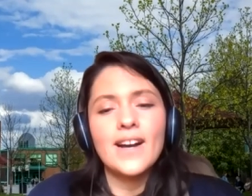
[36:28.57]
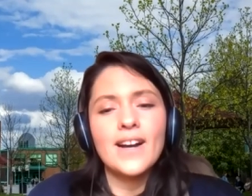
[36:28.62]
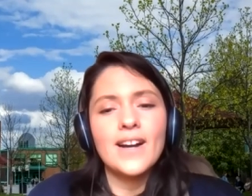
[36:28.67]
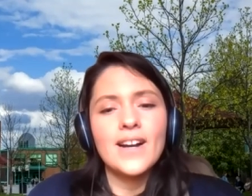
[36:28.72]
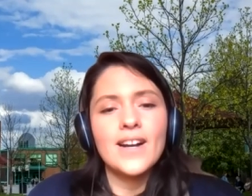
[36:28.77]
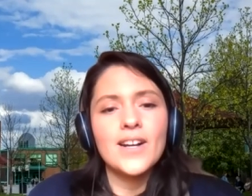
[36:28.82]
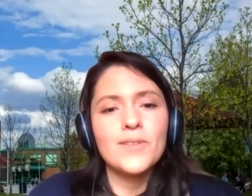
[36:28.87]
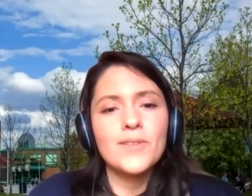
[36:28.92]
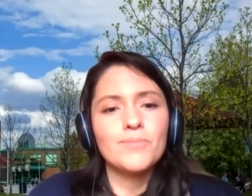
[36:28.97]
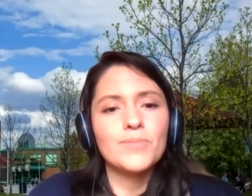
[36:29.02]

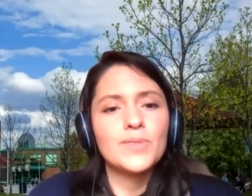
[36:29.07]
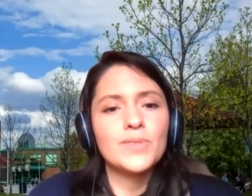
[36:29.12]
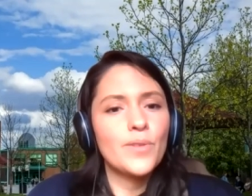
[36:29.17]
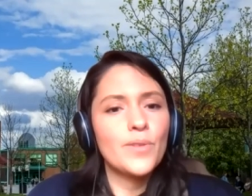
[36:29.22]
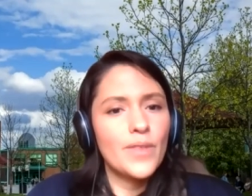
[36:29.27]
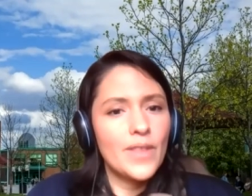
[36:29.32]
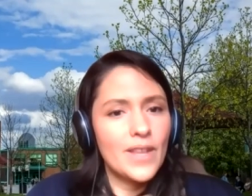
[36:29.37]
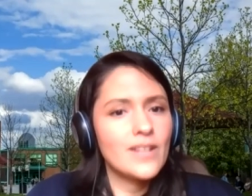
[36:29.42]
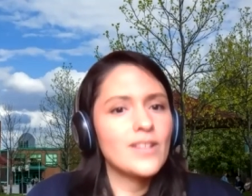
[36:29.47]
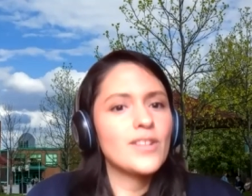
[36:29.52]
Um,
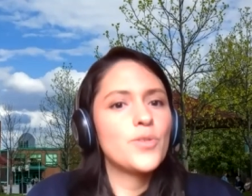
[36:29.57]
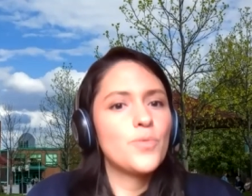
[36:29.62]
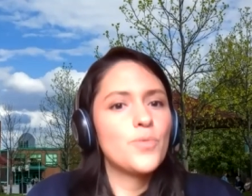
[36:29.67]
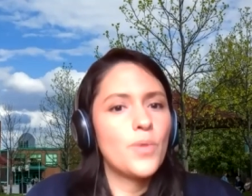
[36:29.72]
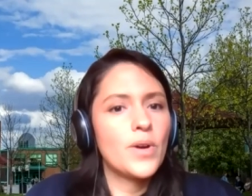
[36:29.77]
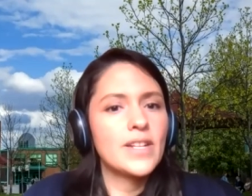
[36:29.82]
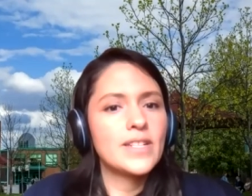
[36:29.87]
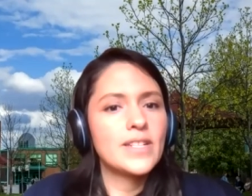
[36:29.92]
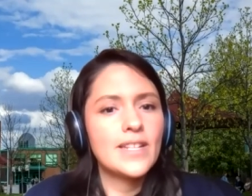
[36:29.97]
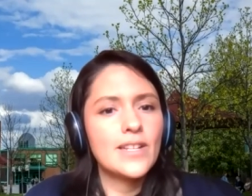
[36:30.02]
so then you
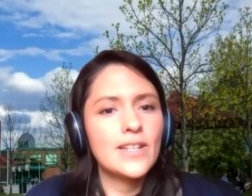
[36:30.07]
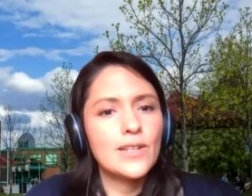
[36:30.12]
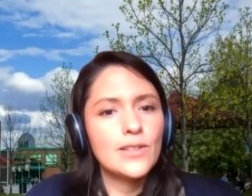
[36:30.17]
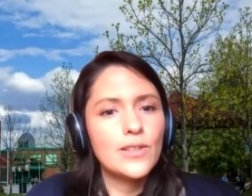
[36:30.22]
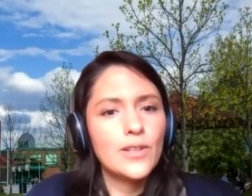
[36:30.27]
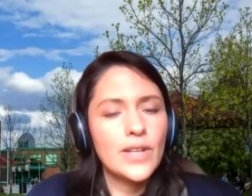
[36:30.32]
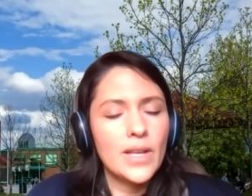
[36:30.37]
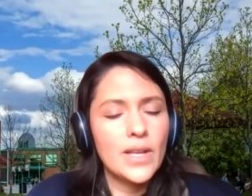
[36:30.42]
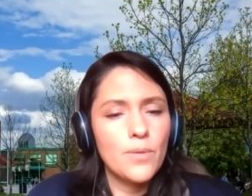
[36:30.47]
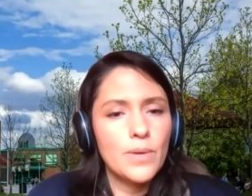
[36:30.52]
want to take a
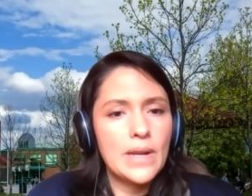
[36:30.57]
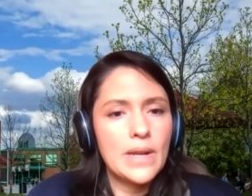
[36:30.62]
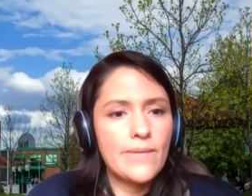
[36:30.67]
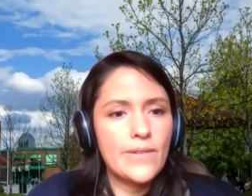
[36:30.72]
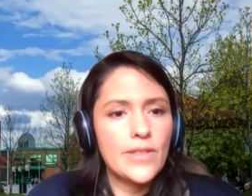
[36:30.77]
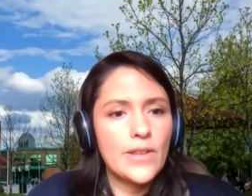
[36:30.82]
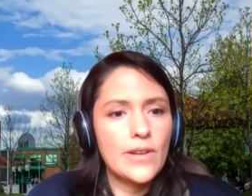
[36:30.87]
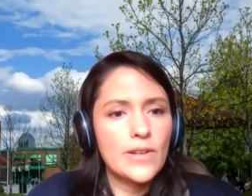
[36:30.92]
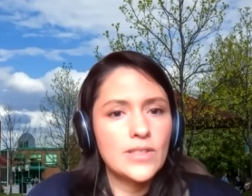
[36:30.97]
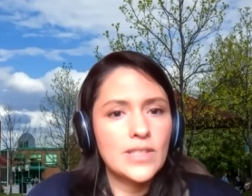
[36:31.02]
look at
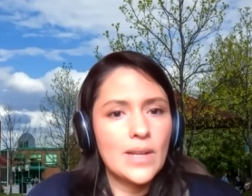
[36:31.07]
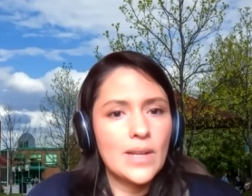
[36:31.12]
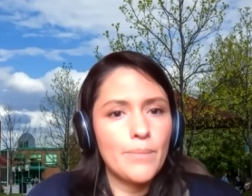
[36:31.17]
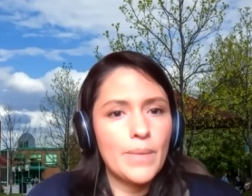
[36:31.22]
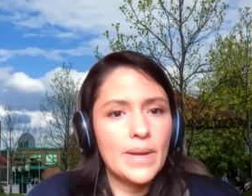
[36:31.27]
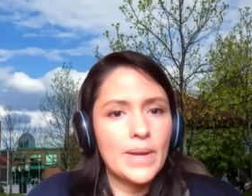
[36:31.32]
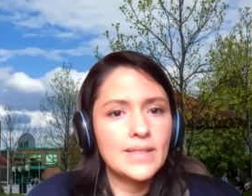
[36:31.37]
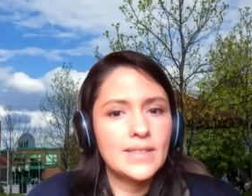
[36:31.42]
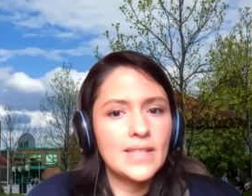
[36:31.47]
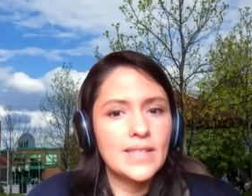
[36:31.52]
whatever their
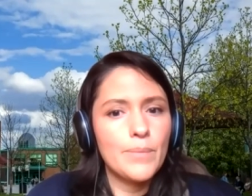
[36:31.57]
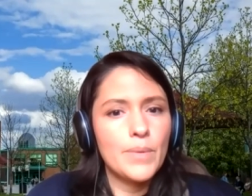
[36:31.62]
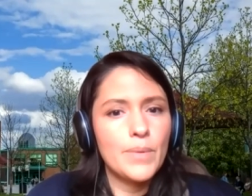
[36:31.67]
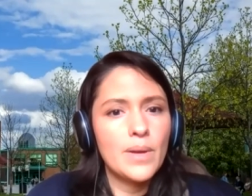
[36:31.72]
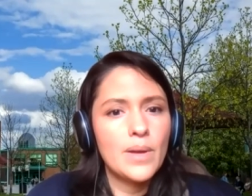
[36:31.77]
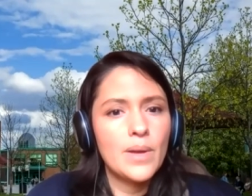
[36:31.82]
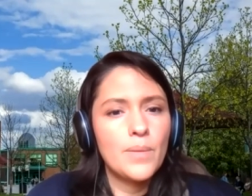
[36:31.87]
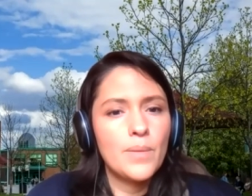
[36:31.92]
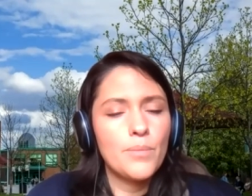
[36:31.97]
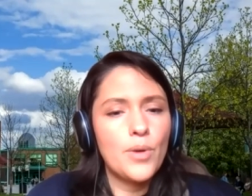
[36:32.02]
step-by-step
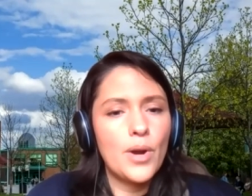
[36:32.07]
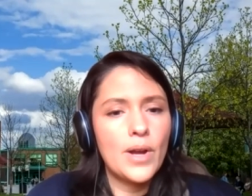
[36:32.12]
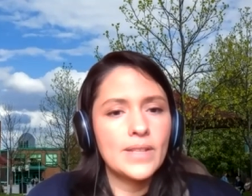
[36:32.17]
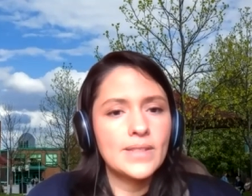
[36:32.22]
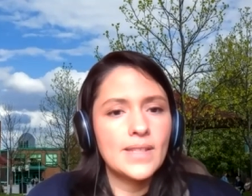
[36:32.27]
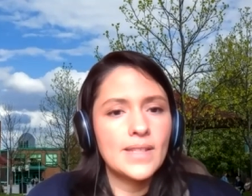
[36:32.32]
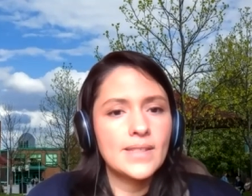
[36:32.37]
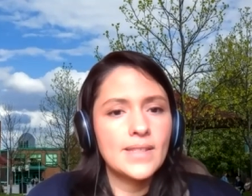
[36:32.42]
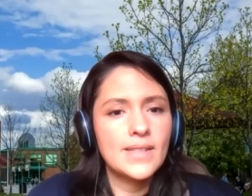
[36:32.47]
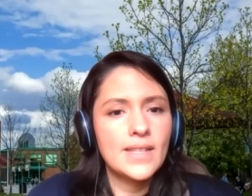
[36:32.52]

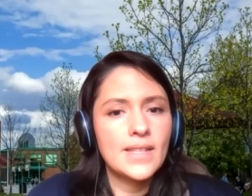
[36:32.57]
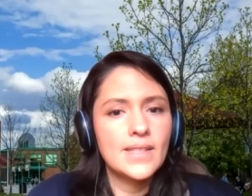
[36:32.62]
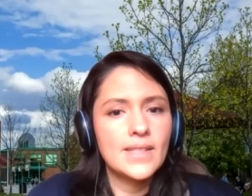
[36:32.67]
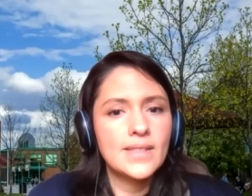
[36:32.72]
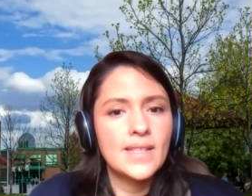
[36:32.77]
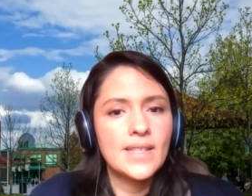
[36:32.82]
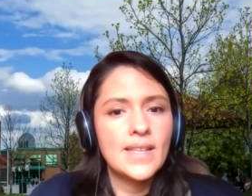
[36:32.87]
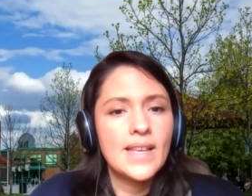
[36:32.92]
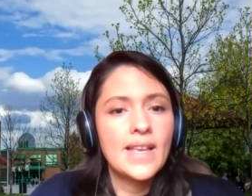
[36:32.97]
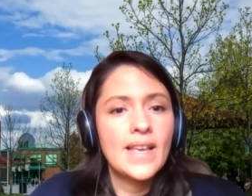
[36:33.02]
process
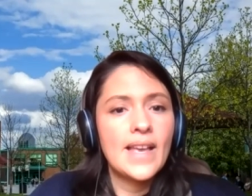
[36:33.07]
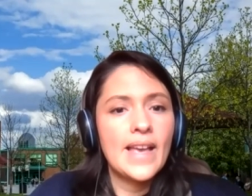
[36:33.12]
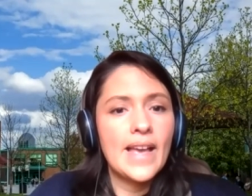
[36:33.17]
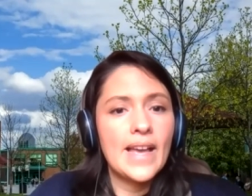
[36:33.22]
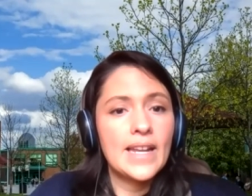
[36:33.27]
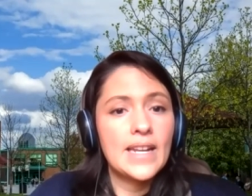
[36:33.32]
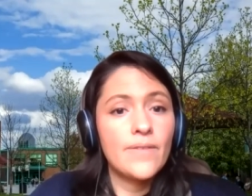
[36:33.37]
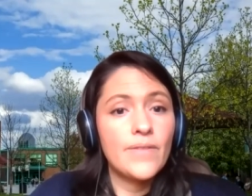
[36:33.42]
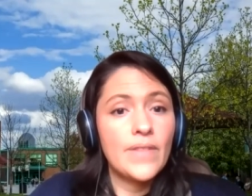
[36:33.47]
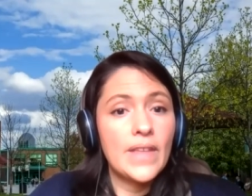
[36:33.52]
is,
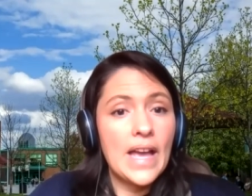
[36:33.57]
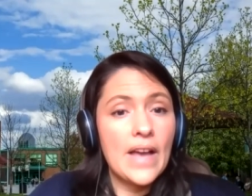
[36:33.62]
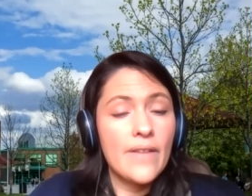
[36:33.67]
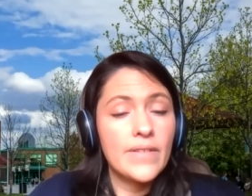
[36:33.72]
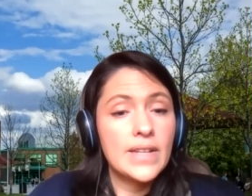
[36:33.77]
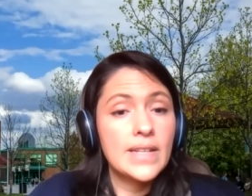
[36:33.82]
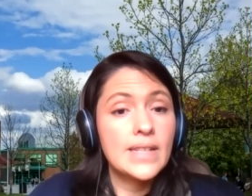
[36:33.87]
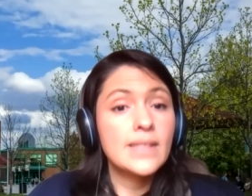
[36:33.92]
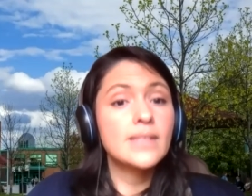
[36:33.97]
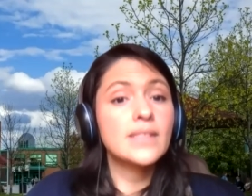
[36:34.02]
and if they
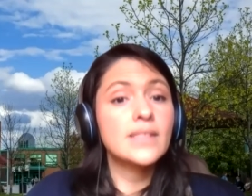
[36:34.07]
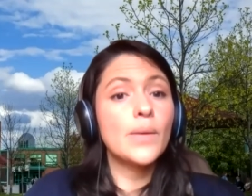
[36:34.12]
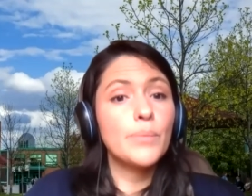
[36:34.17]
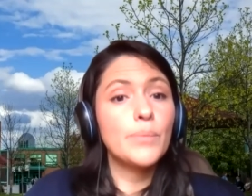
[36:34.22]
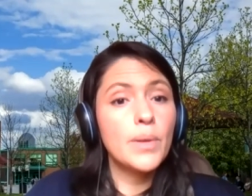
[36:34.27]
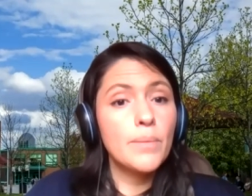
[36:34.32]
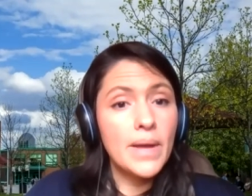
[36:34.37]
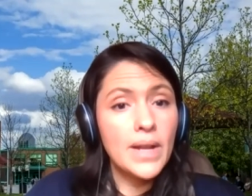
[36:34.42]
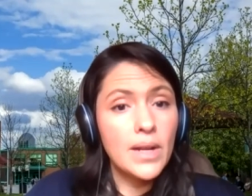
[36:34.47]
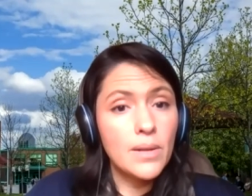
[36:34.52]
have any
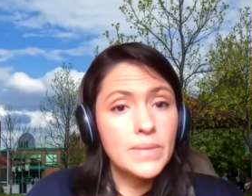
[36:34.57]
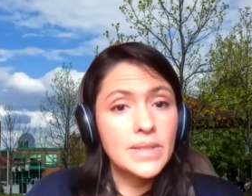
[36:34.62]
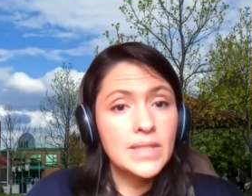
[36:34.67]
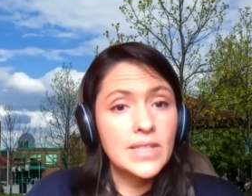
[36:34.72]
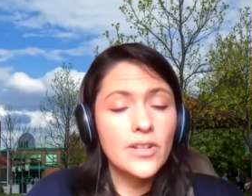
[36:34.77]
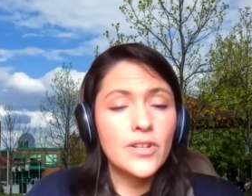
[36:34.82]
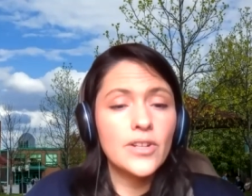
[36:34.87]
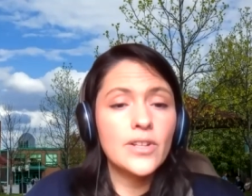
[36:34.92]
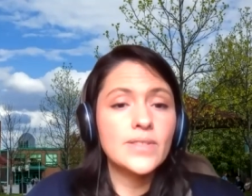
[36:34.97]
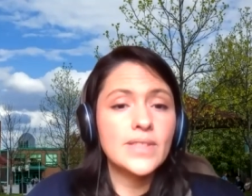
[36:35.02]
supplemental
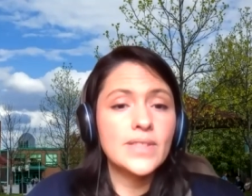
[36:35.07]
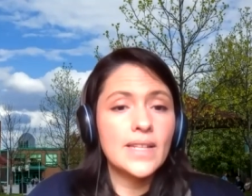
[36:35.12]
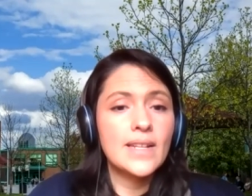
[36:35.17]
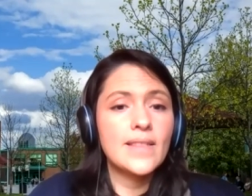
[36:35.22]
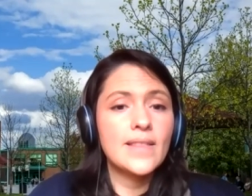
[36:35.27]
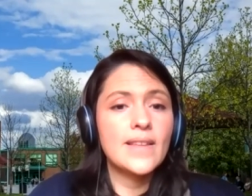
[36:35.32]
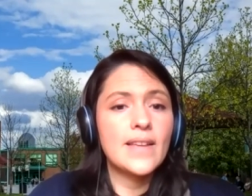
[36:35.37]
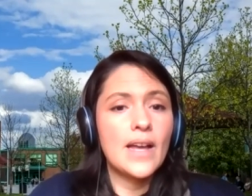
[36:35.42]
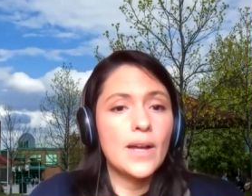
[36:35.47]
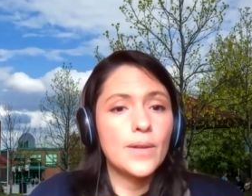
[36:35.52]
materials,
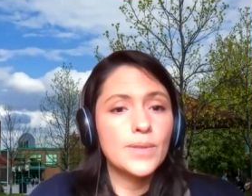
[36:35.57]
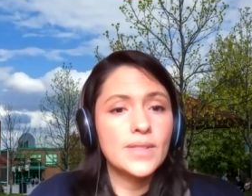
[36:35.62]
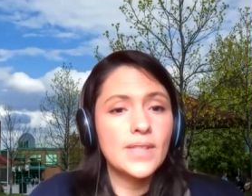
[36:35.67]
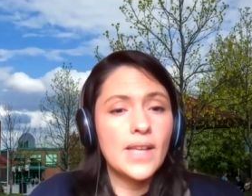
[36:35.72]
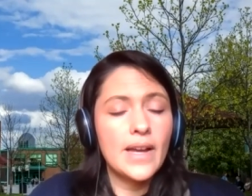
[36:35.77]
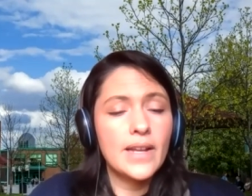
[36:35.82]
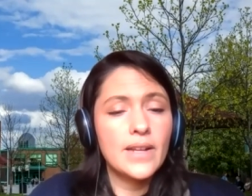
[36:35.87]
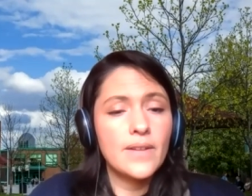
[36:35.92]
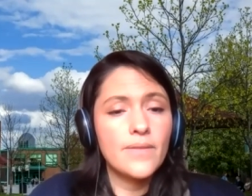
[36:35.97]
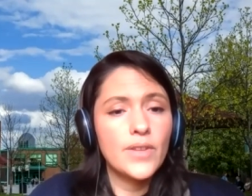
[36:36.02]
anything
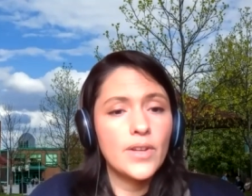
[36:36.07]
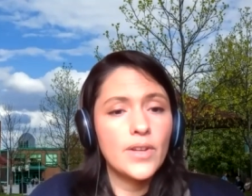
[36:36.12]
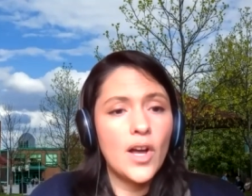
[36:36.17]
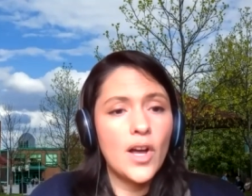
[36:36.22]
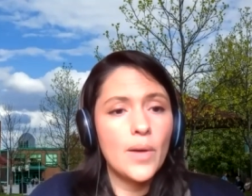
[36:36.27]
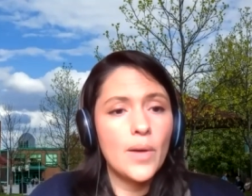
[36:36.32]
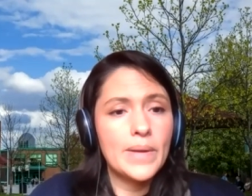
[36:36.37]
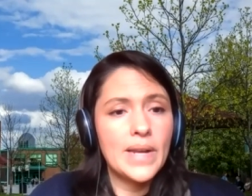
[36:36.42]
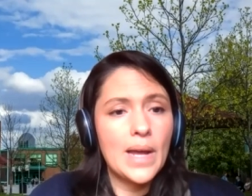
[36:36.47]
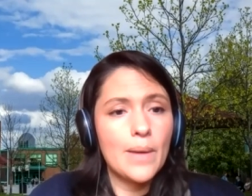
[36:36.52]
outside of the
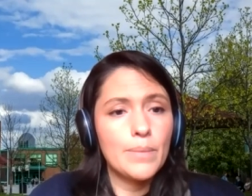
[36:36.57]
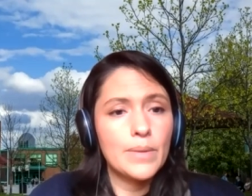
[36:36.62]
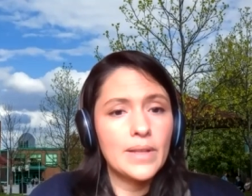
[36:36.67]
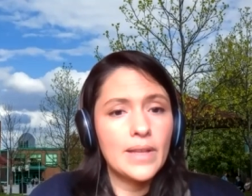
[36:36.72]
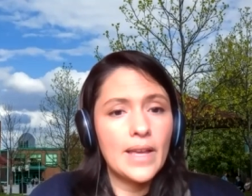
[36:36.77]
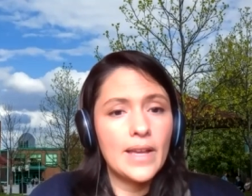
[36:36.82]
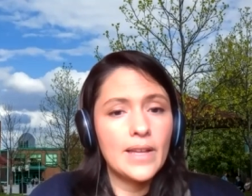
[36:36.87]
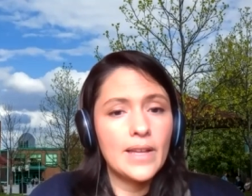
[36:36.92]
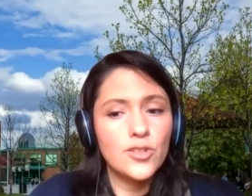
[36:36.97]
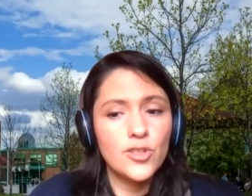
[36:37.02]
common
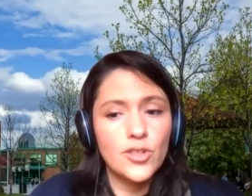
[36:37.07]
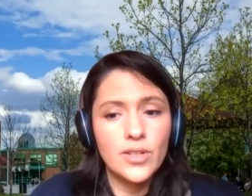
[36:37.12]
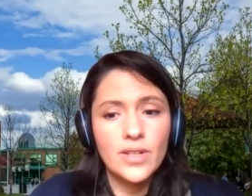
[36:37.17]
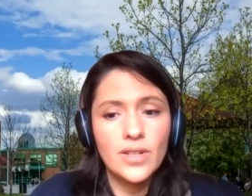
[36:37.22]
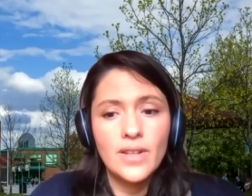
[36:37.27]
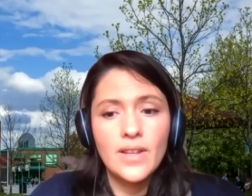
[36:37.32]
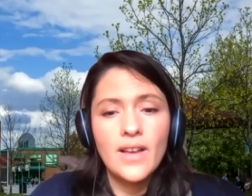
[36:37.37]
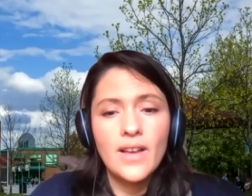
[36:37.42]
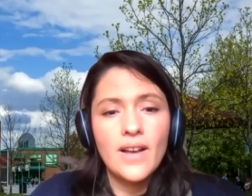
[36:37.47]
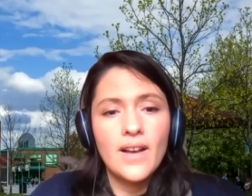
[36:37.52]
application.